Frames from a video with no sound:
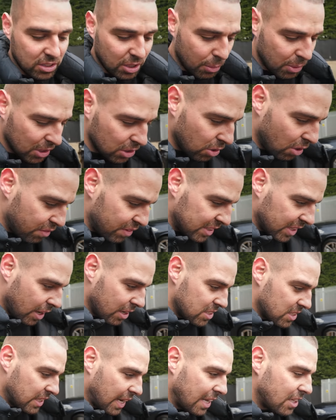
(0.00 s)
So we're gonna do a video
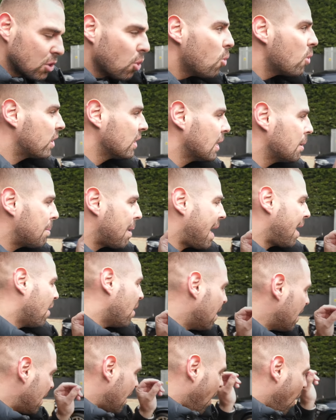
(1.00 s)
today talking
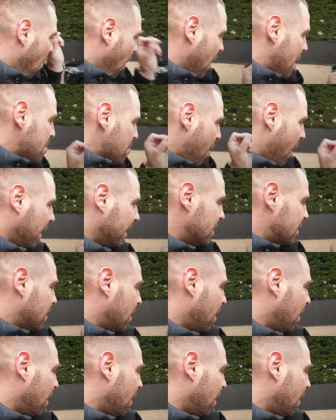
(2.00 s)
about high mileage